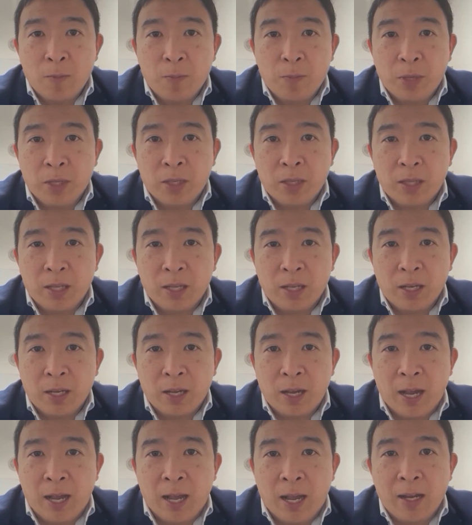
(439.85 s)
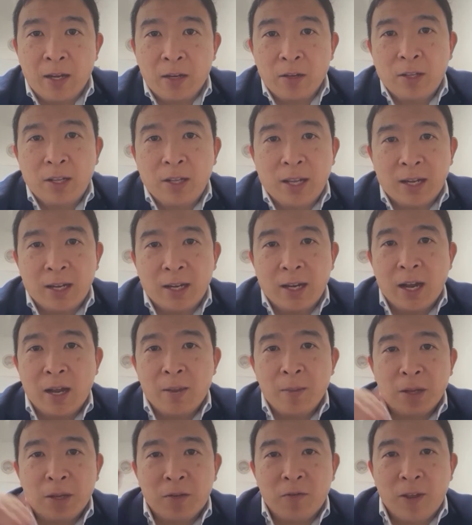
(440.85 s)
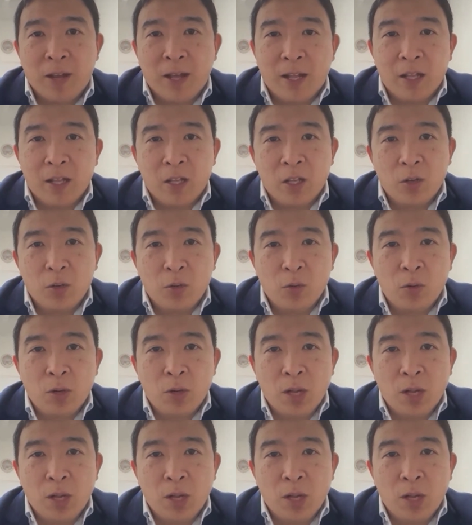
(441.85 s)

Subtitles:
But the higher the economic value,